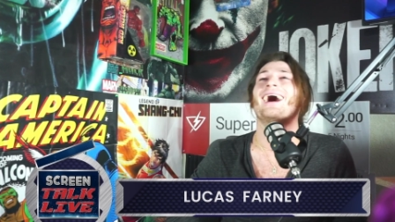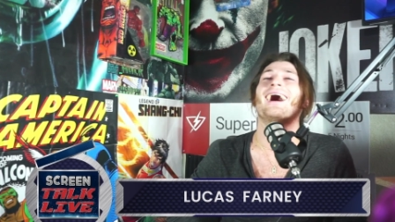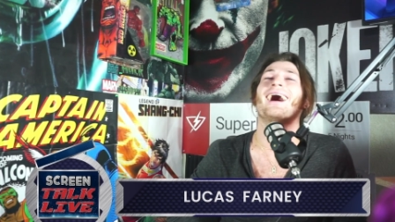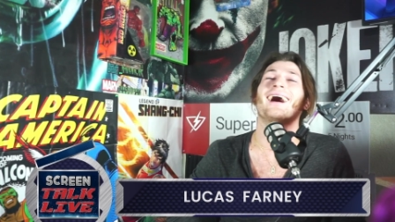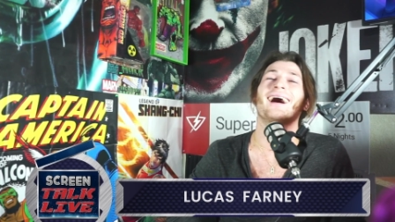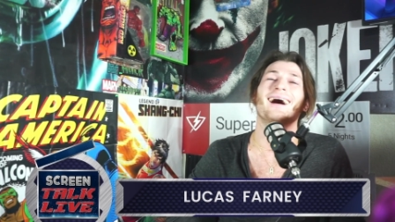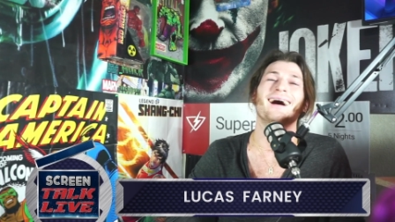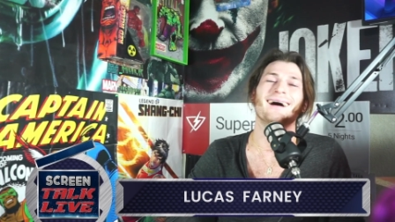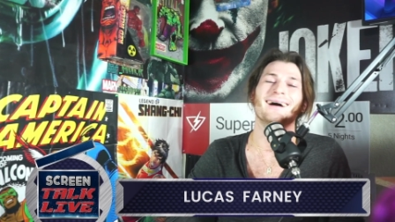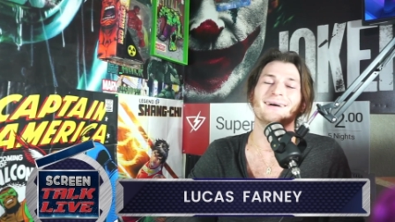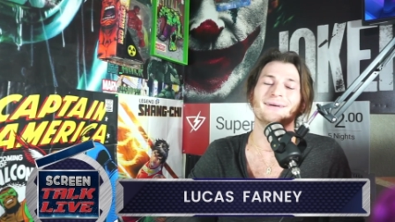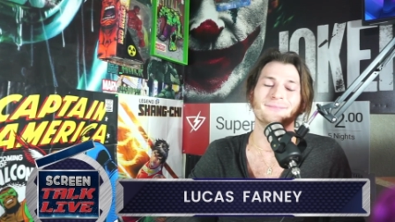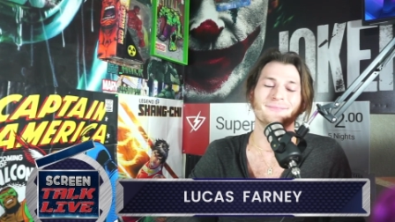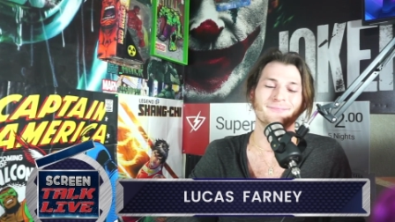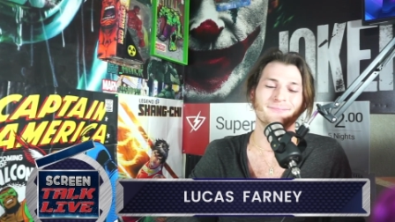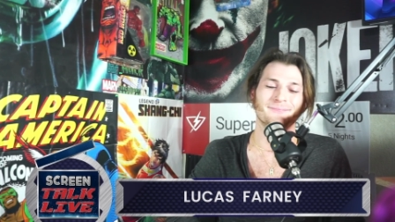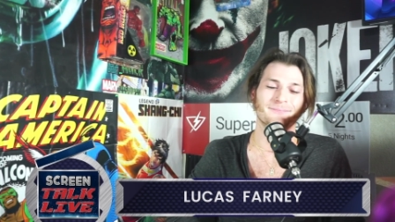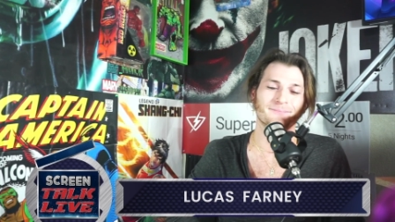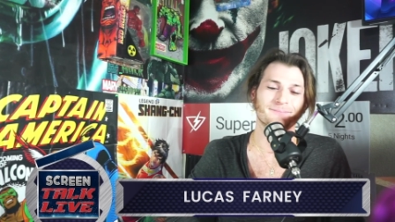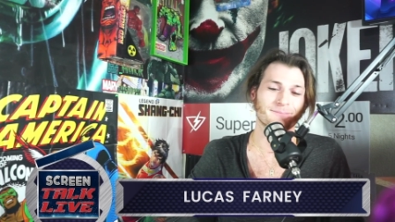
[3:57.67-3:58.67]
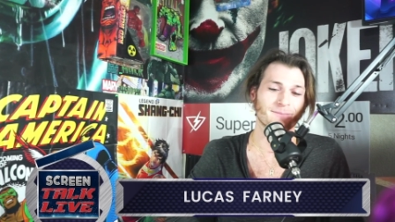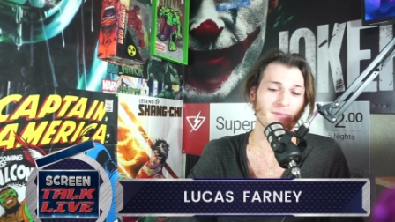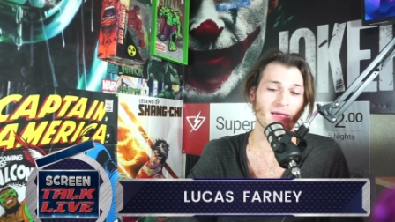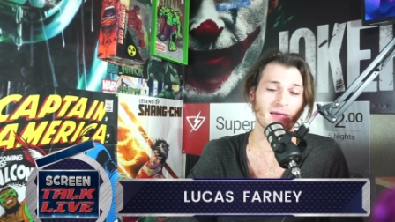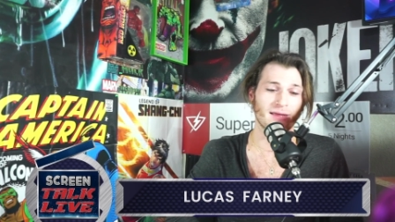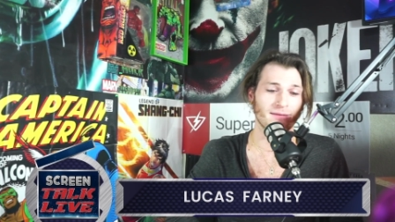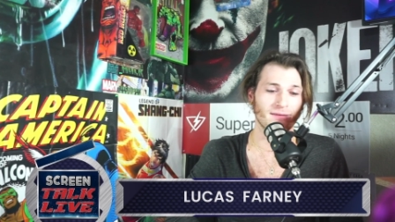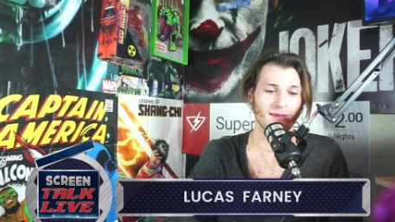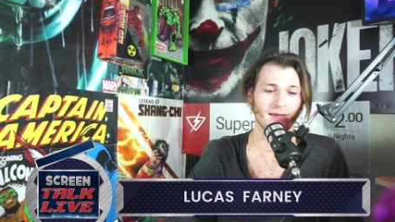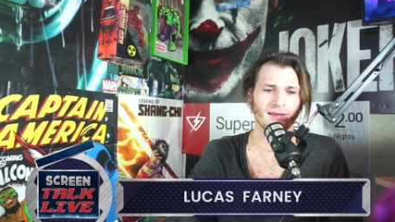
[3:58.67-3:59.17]
Uh,
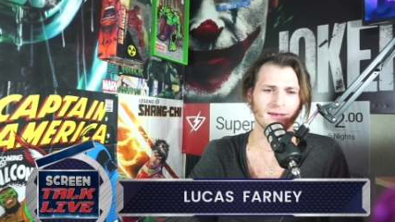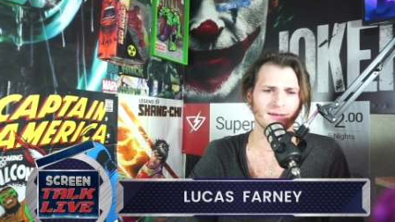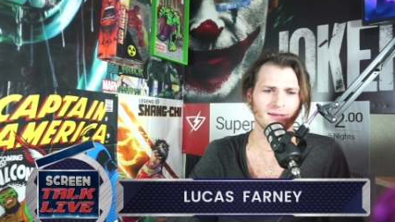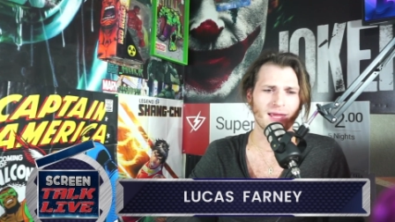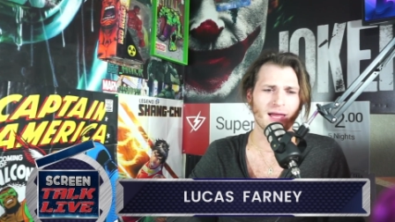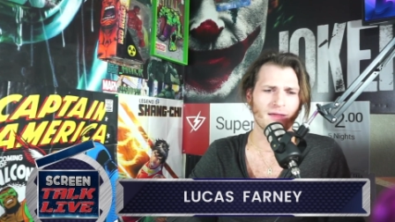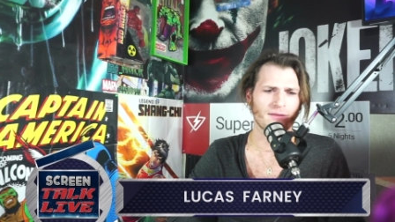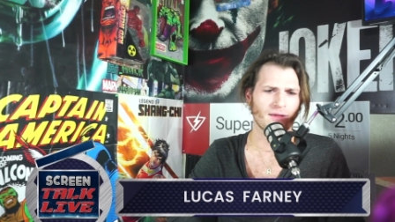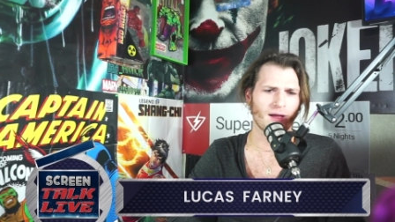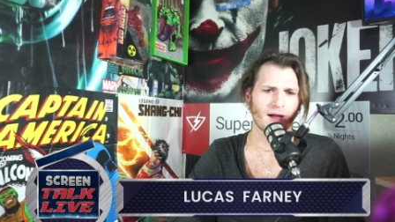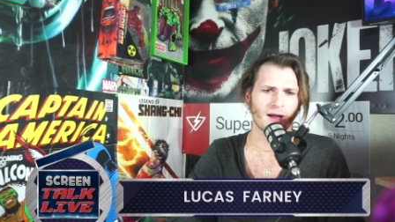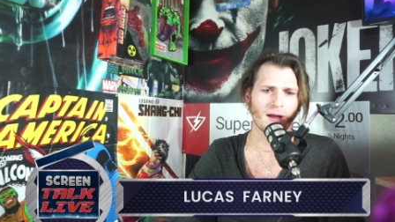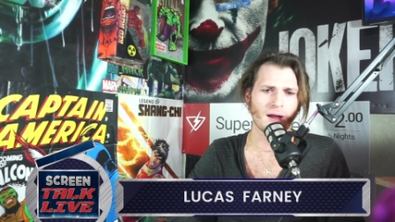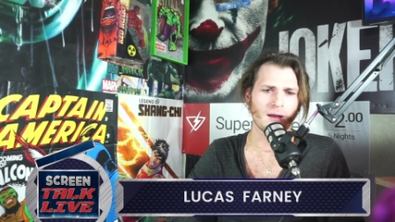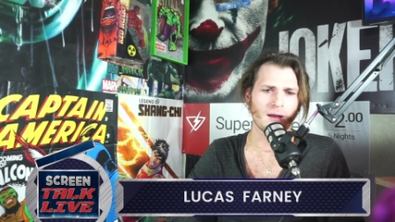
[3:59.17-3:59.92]
and then yeah, the, I,